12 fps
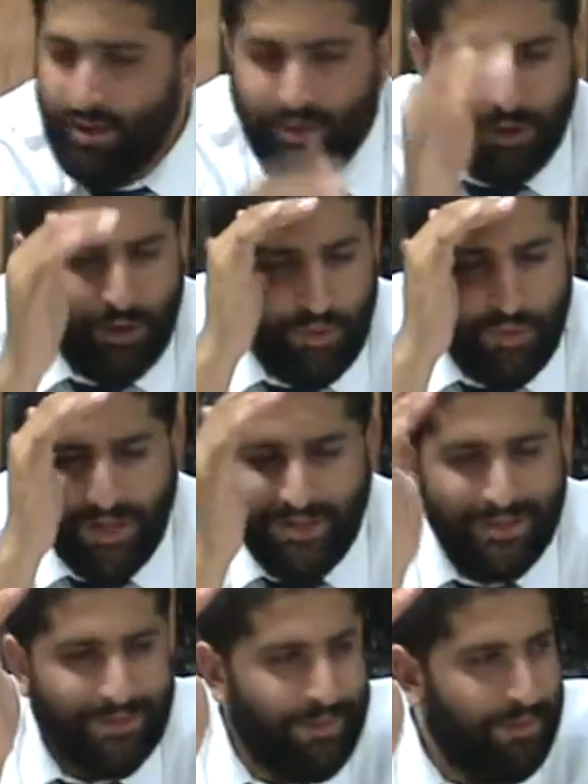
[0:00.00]
the
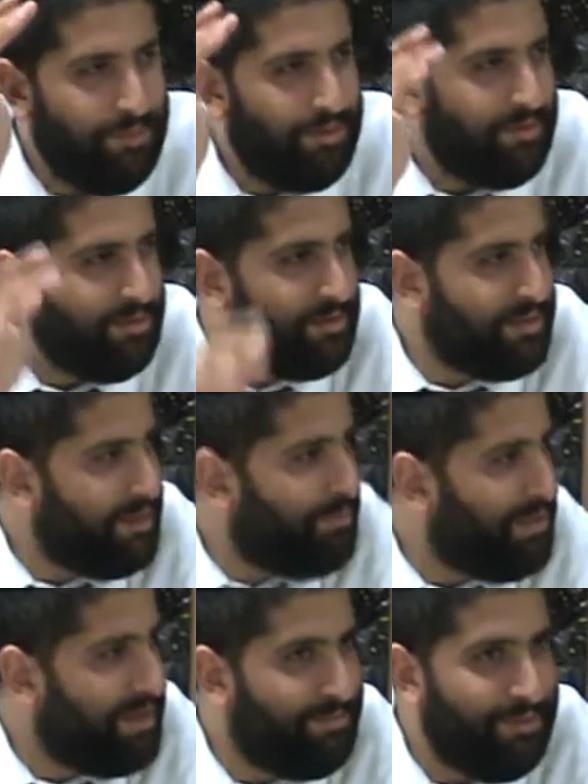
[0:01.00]
craziest people
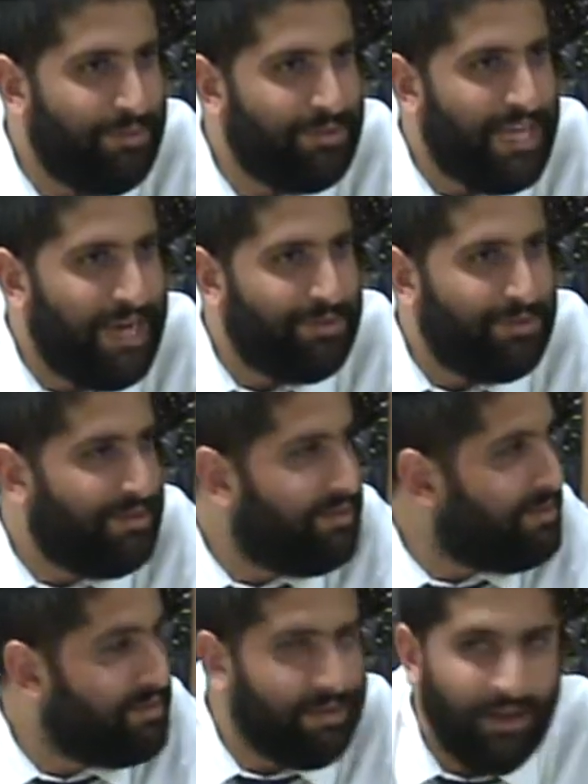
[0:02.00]
sleeping at people's
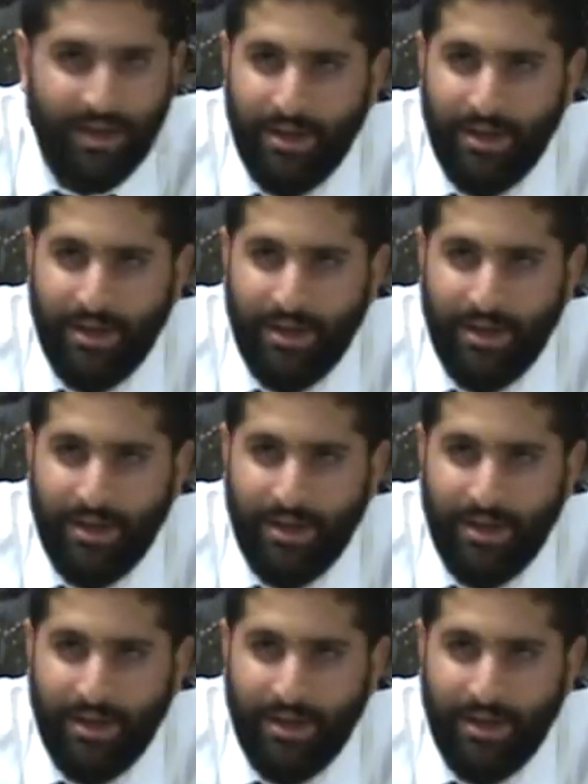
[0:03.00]
houses and